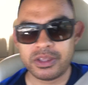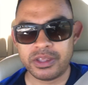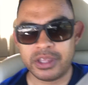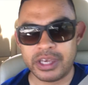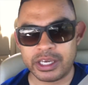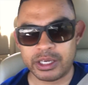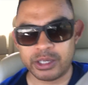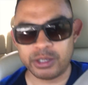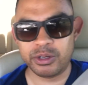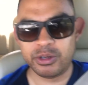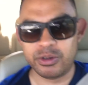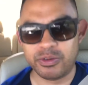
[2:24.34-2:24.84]

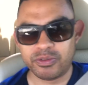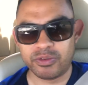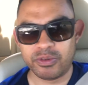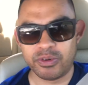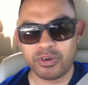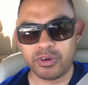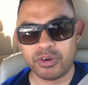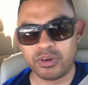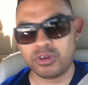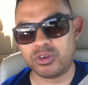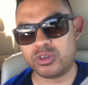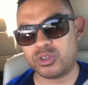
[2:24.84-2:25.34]
Thank you
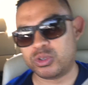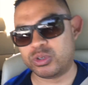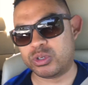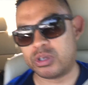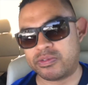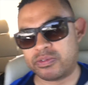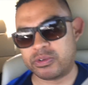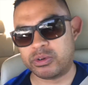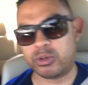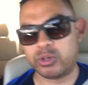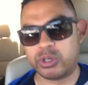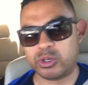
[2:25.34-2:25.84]
to
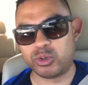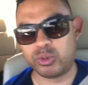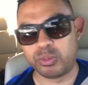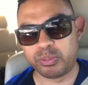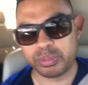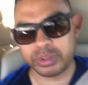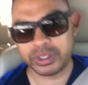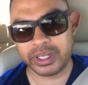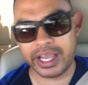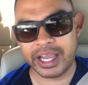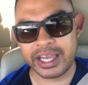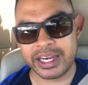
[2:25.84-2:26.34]
everyone
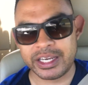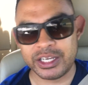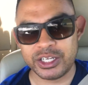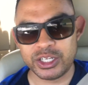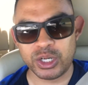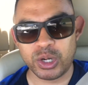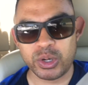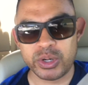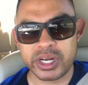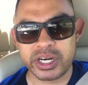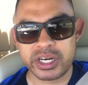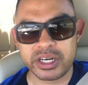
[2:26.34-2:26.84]
who played and
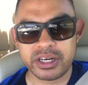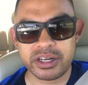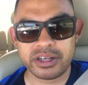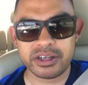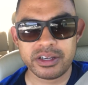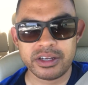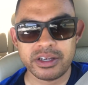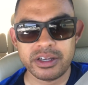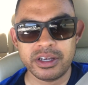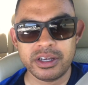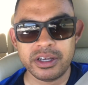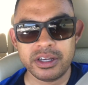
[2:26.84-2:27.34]
donated.
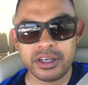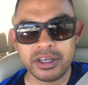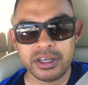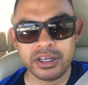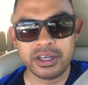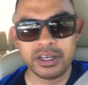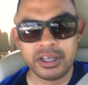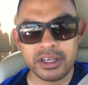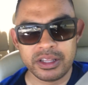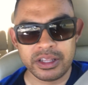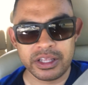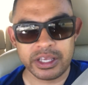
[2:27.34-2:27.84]

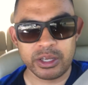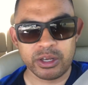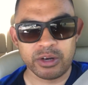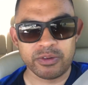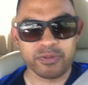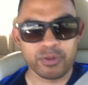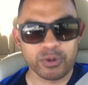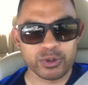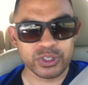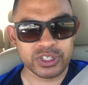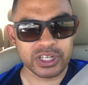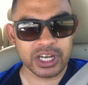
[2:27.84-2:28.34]
Thank you
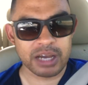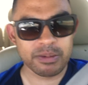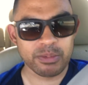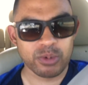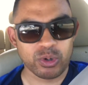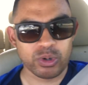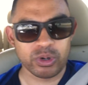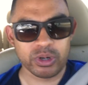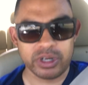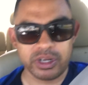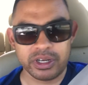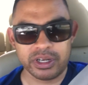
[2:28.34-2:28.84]
to first
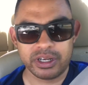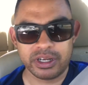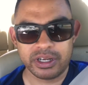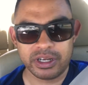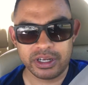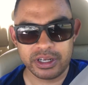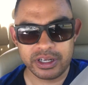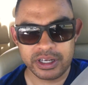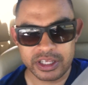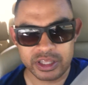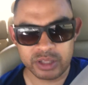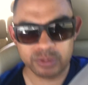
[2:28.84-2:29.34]
timer
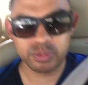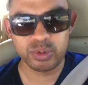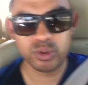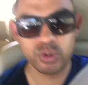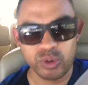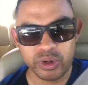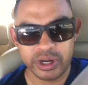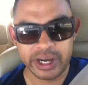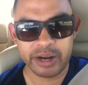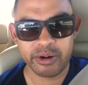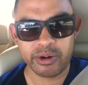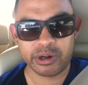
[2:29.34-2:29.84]
in the
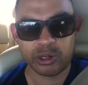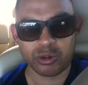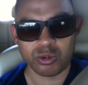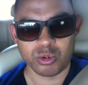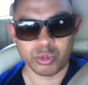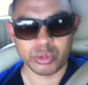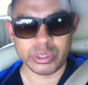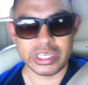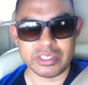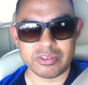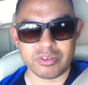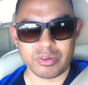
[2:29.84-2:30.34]
pool, Eric
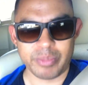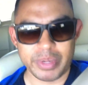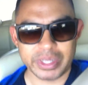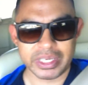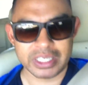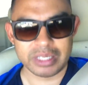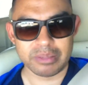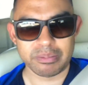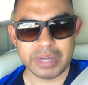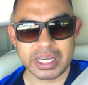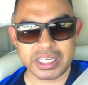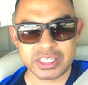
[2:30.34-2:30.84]
Ruiz, for
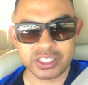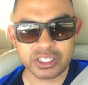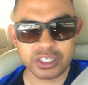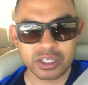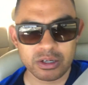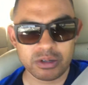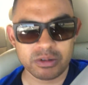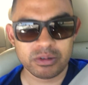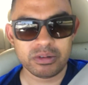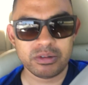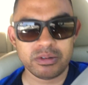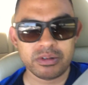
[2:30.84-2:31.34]
picking
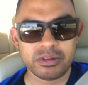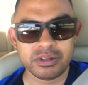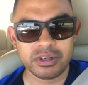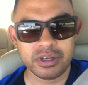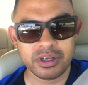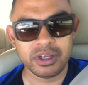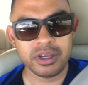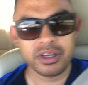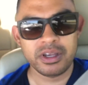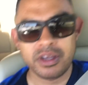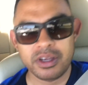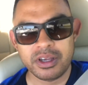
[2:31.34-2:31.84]
Mexico.
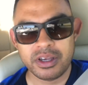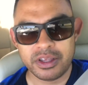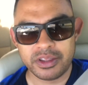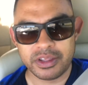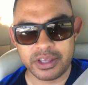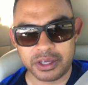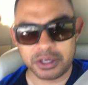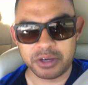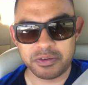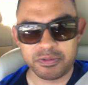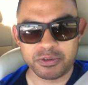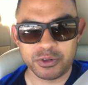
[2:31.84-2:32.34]

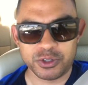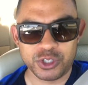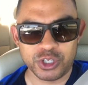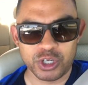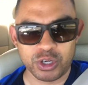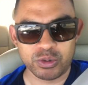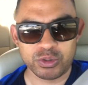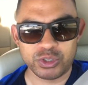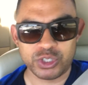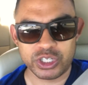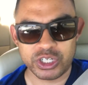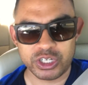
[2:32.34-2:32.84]
Thank you for
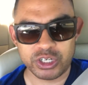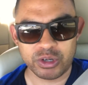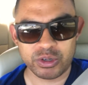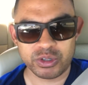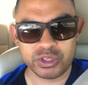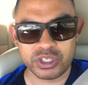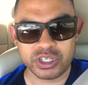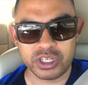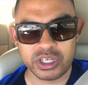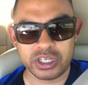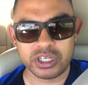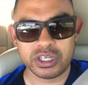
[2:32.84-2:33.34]
Joe
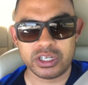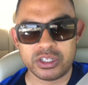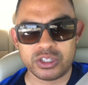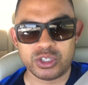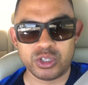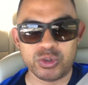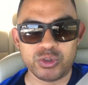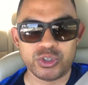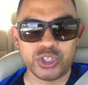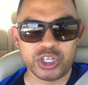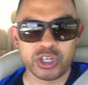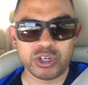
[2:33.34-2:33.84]
Gianosa,
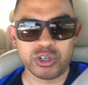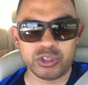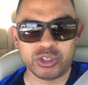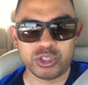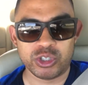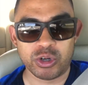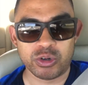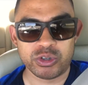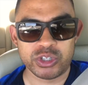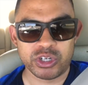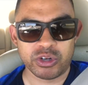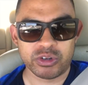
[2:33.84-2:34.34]

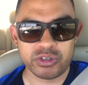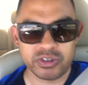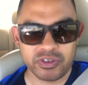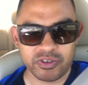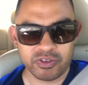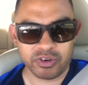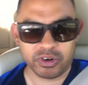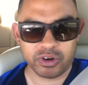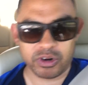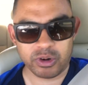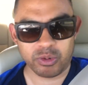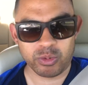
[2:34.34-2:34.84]
Joe Gianosa
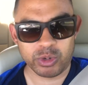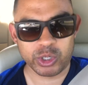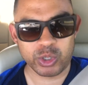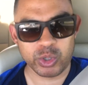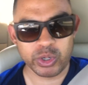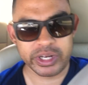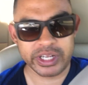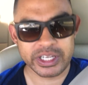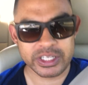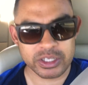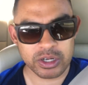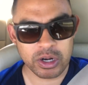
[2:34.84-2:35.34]
for
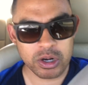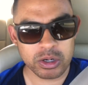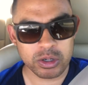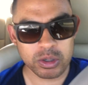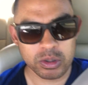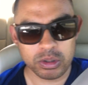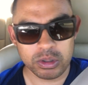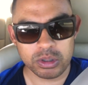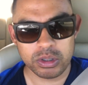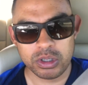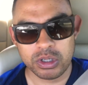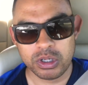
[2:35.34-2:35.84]
recruiting his
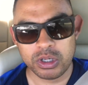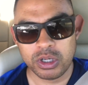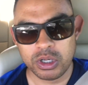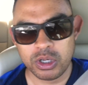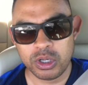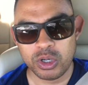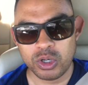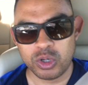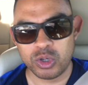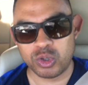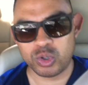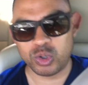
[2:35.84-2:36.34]
uncle,
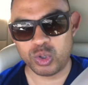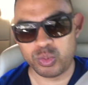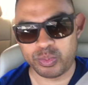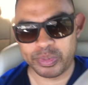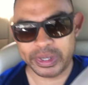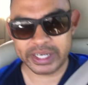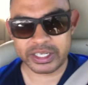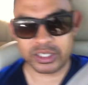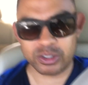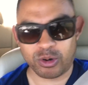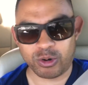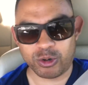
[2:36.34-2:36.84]
who
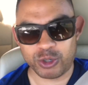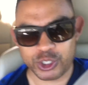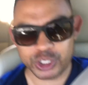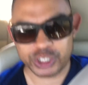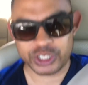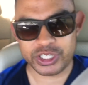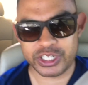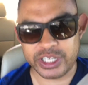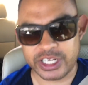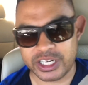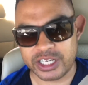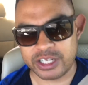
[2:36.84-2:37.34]
picked
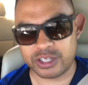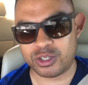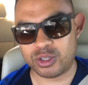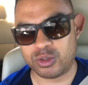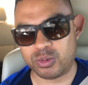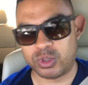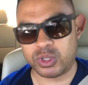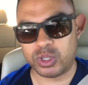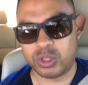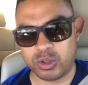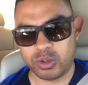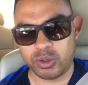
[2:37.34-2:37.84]
Argentina
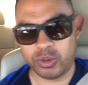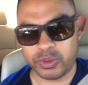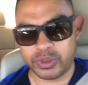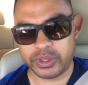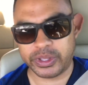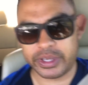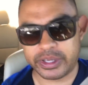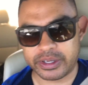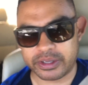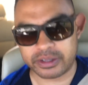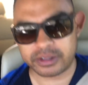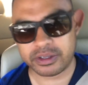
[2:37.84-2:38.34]
to win the whole
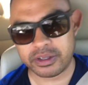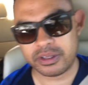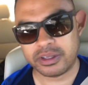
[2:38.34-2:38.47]
thing.